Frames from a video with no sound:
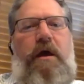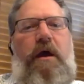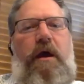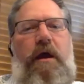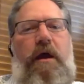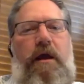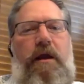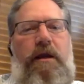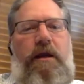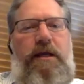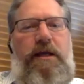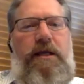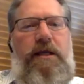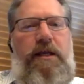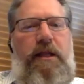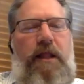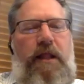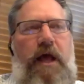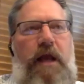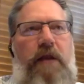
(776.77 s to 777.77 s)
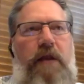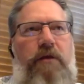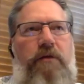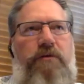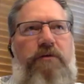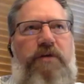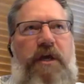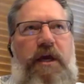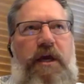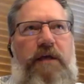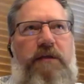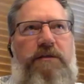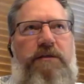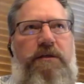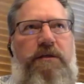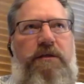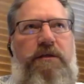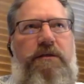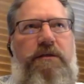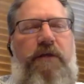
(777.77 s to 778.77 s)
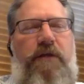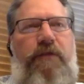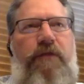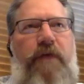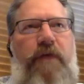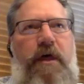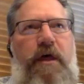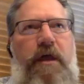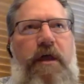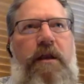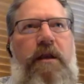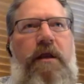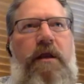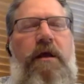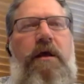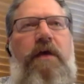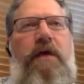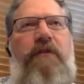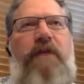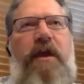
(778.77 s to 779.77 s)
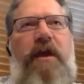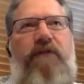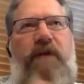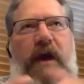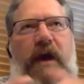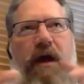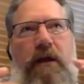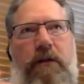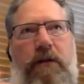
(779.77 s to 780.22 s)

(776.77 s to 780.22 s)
And in a lot of those cases, then they've